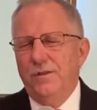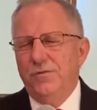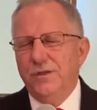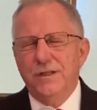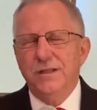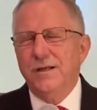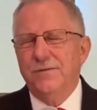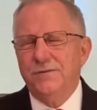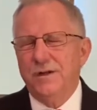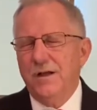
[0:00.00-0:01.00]
the
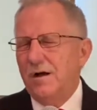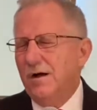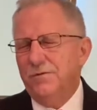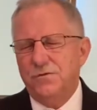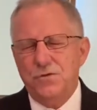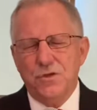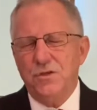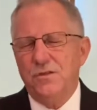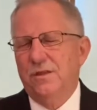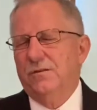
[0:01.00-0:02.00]
gift of
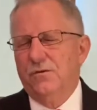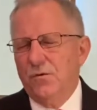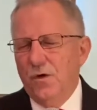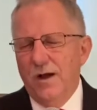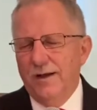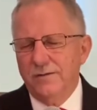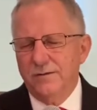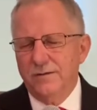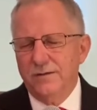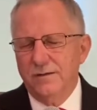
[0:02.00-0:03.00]
Jesus
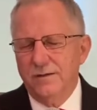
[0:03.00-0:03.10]
Christ